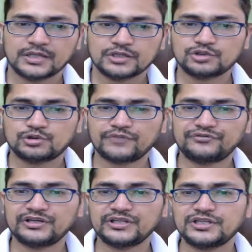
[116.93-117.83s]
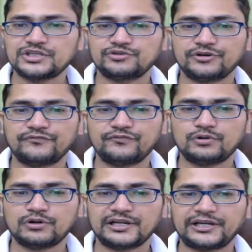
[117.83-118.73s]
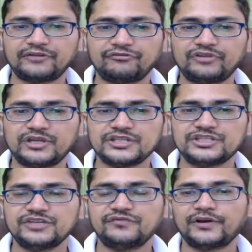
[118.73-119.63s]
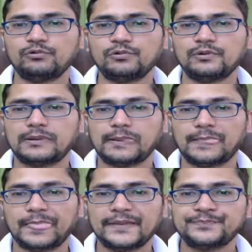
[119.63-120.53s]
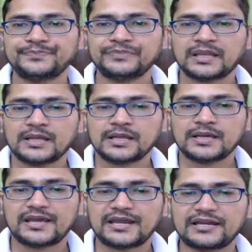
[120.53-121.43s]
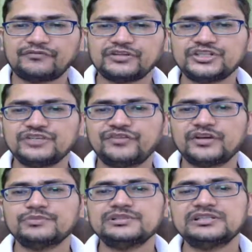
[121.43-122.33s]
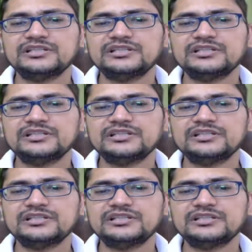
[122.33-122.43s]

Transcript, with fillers: so after E into F4 Knight F3 G5 and after g5 basically